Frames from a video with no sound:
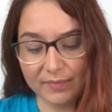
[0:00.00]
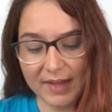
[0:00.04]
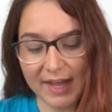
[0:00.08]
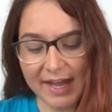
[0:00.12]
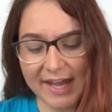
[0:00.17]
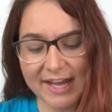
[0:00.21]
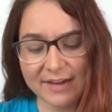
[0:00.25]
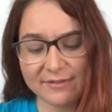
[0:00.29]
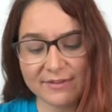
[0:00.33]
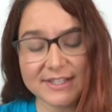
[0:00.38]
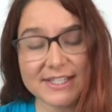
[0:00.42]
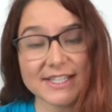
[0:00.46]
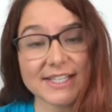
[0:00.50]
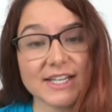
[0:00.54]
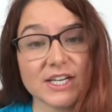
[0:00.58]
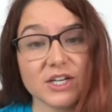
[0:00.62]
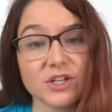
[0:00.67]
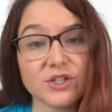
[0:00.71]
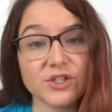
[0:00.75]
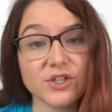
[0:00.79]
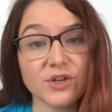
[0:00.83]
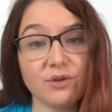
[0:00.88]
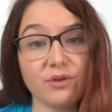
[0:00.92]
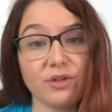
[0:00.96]
If it's a little
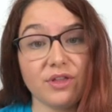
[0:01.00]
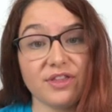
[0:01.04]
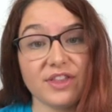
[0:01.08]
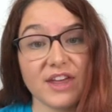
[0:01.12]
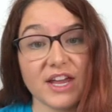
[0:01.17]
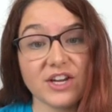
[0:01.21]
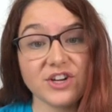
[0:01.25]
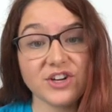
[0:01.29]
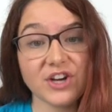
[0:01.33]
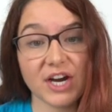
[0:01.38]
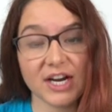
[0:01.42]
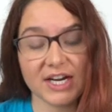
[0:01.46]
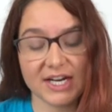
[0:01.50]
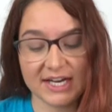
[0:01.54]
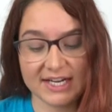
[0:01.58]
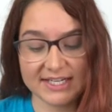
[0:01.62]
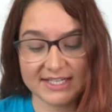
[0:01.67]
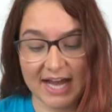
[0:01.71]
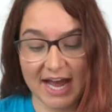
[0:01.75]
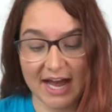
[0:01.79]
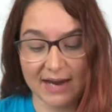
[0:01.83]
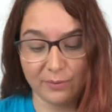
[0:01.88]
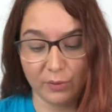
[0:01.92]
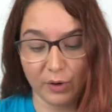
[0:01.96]
too thin, you're going to need to
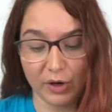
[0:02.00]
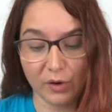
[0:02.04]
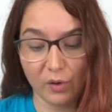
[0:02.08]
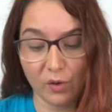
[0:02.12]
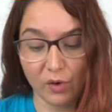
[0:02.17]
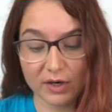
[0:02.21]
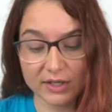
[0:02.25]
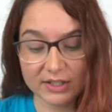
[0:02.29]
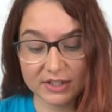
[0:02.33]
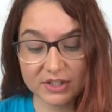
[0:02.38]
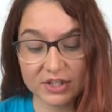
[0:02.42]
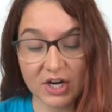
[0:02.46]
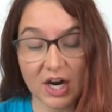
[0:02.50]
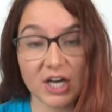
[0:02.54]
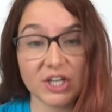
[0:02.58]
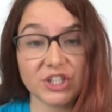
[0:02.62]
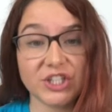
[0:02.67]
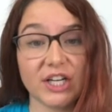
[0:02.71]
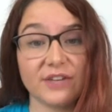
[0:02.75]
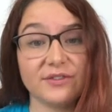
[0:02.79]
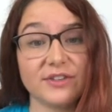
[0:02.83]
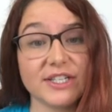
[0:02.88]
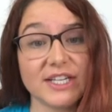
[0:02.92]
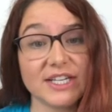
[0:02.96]
add more cornstarch.
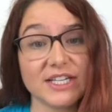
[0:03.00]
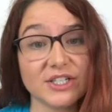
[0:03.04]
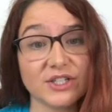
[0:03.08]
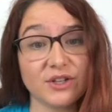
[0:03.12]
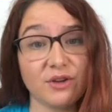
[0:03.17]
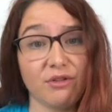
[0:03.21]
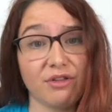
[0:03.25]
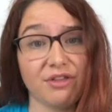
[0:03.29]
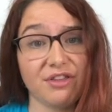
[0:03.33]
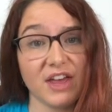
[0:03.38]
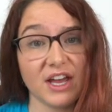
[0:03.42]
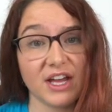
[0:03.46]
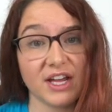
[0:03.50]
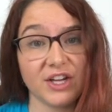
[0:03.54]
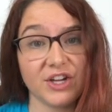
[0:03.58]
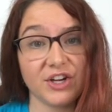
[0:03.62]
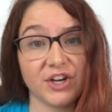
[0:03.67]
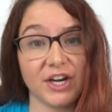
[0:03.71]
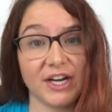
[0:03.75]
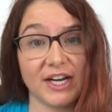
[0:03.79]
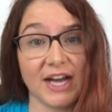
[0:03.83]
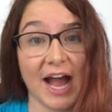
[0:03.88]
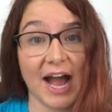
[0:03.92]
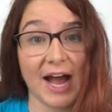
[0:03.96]
If it's a little too thick, you're
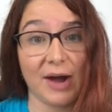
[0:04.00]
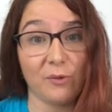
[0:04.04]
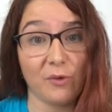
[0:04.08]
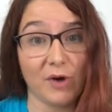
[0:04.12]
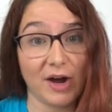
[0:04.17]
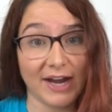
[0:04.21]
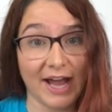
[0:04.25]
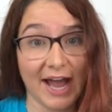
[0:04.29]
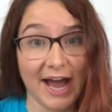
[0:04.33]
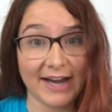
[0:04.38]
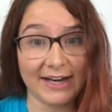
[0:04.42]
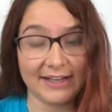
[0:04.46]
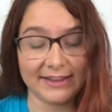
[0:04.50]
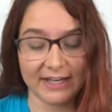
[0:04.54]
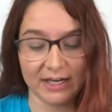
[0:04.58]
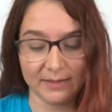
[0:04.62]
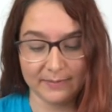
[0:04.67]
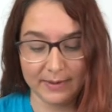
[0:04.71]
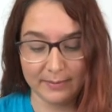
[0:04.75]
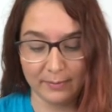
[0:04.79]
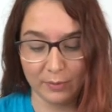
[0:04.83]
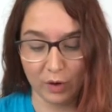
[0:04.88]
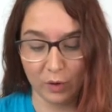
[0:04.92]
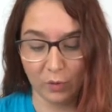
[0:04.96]
going to want to add a little
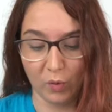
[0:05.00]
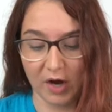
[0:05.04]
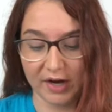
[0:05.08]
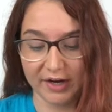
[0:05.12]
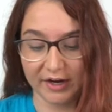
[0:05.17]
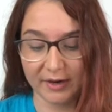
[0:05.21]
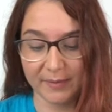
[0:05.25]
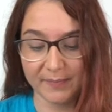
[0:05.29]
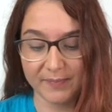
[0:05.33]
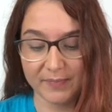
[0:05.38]
bit more water.